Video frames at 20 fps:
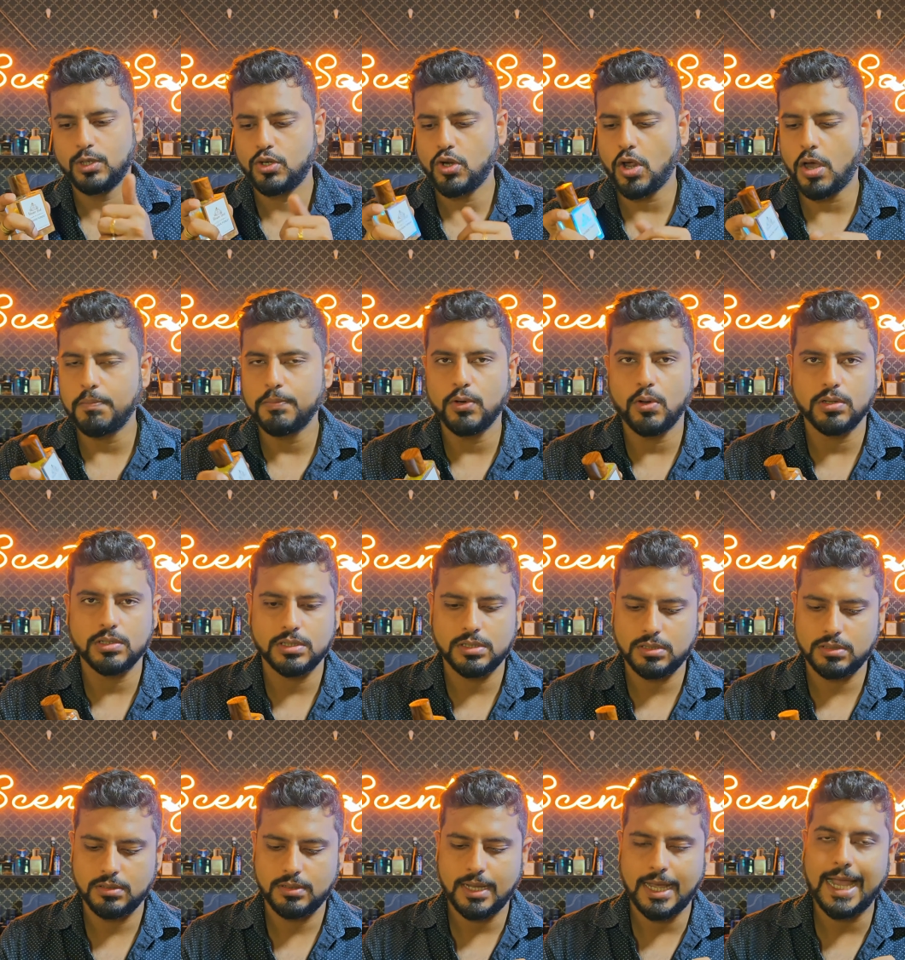top
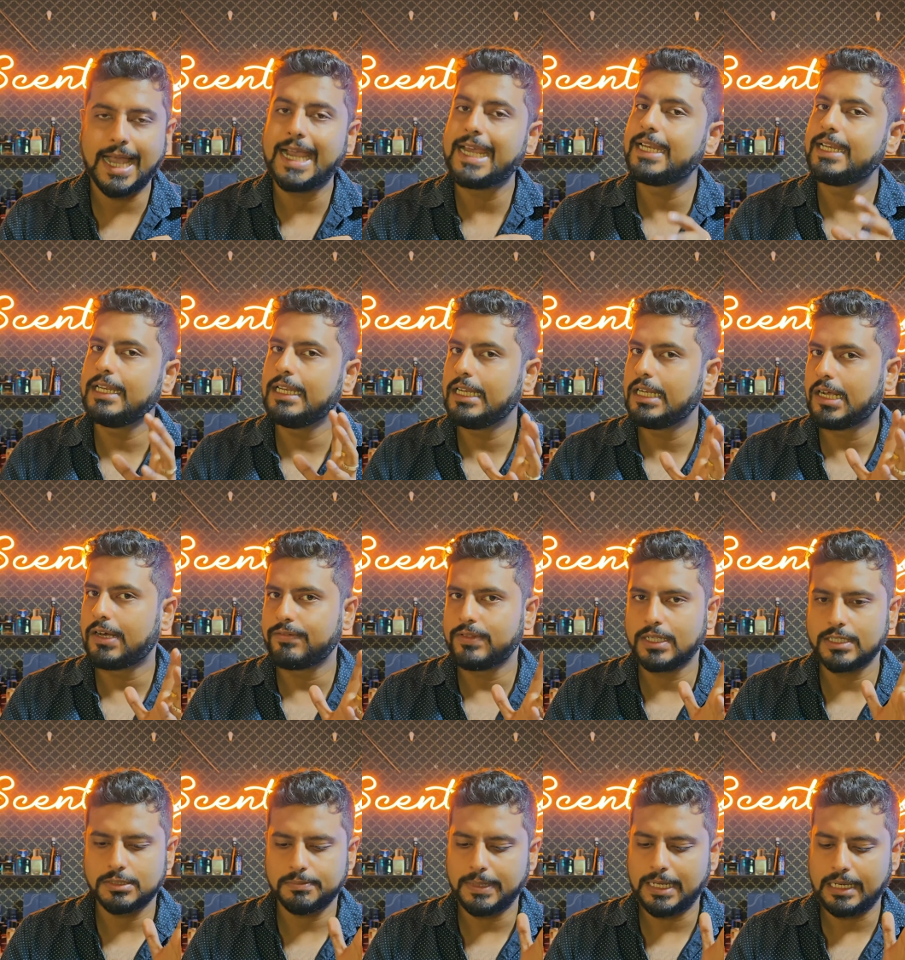notch. I really love
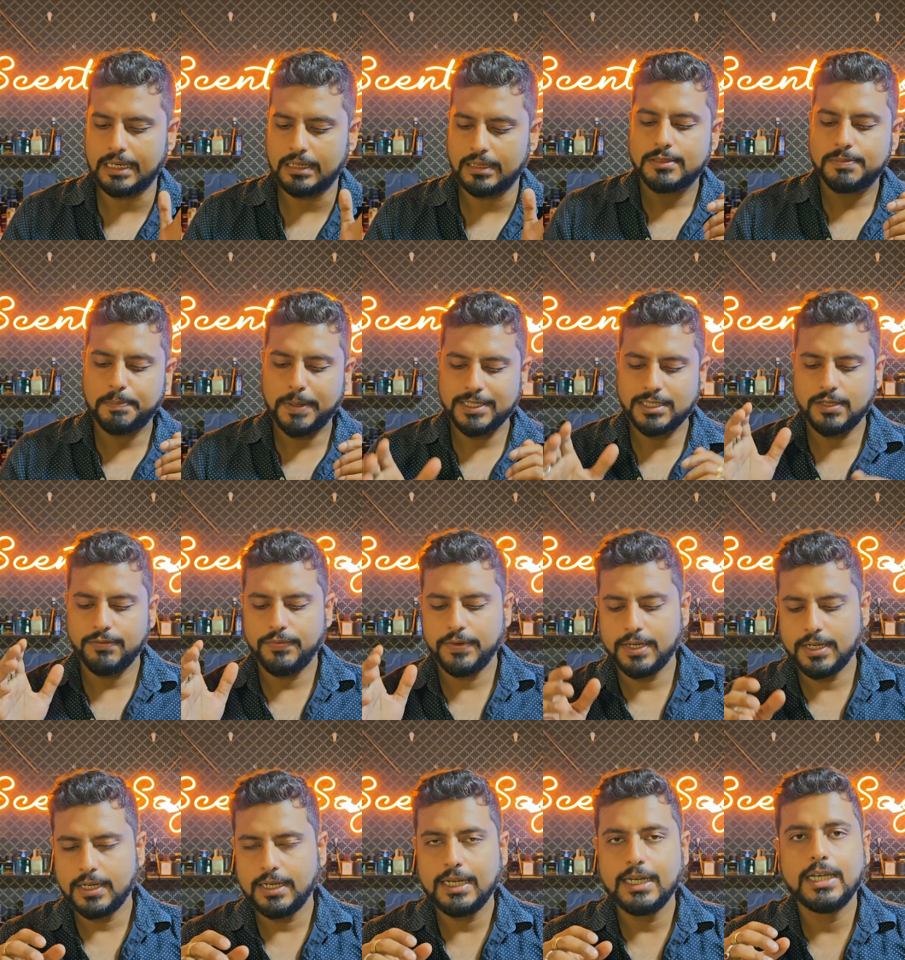the smell,
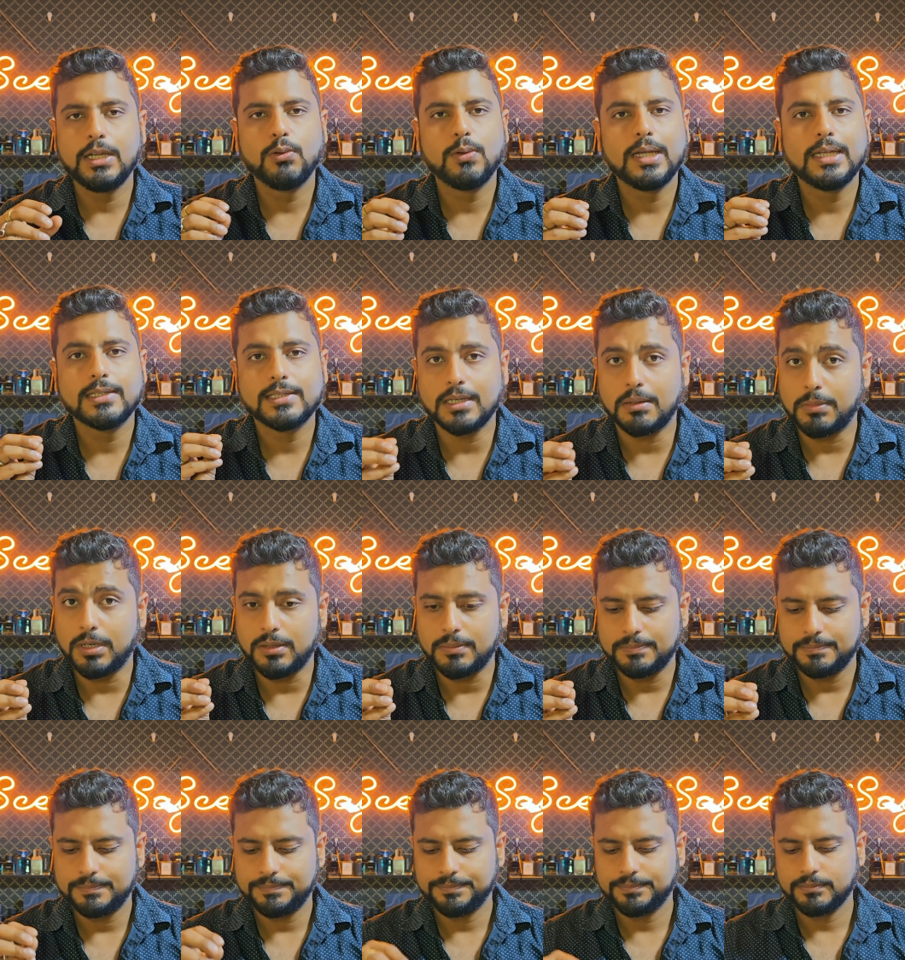specifically during summer.
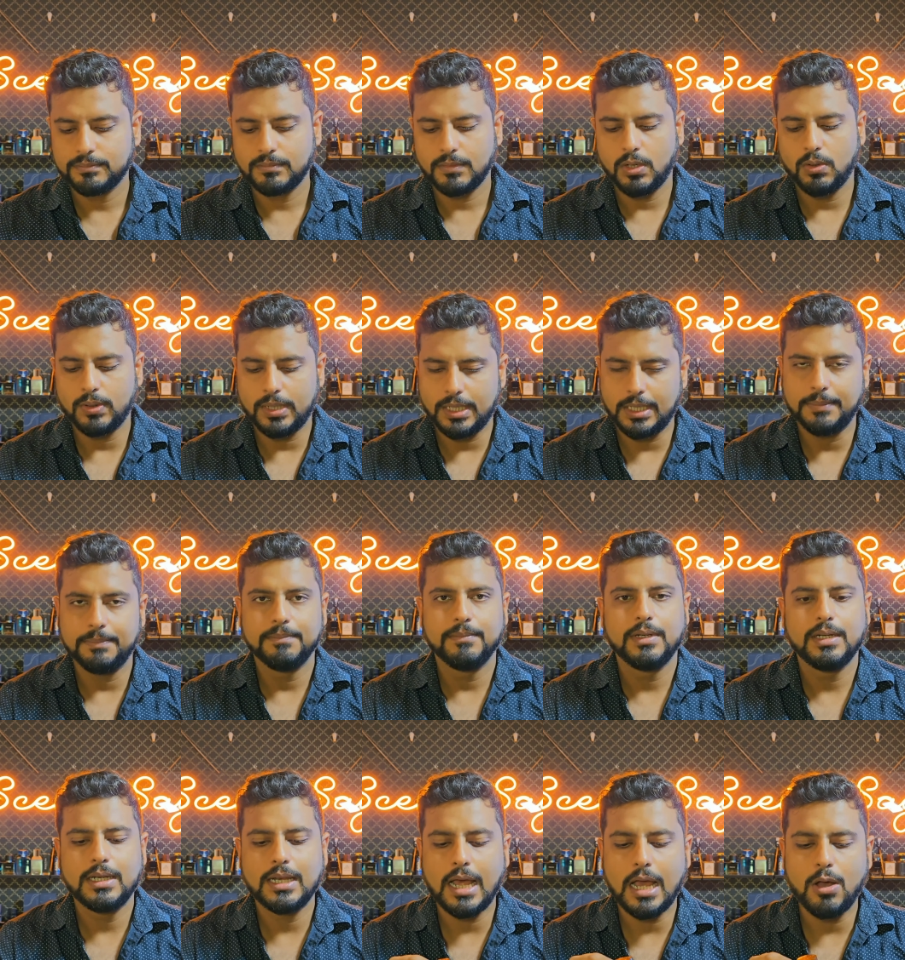Okay.
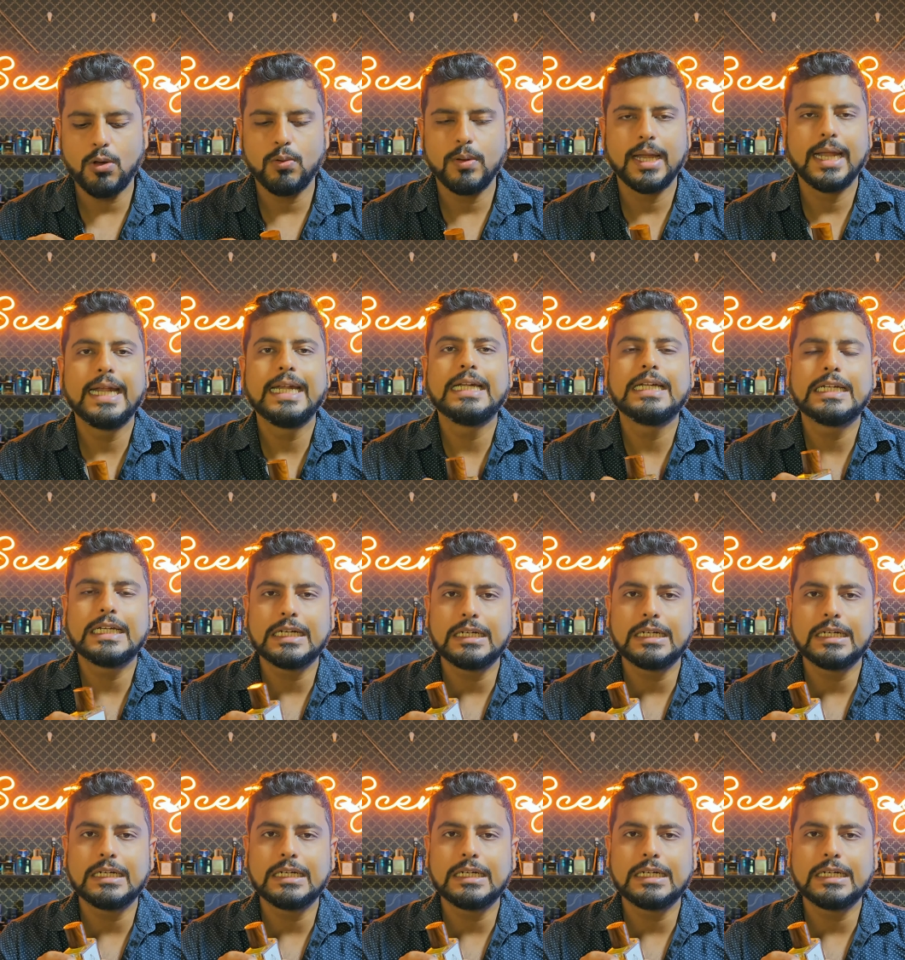Now, in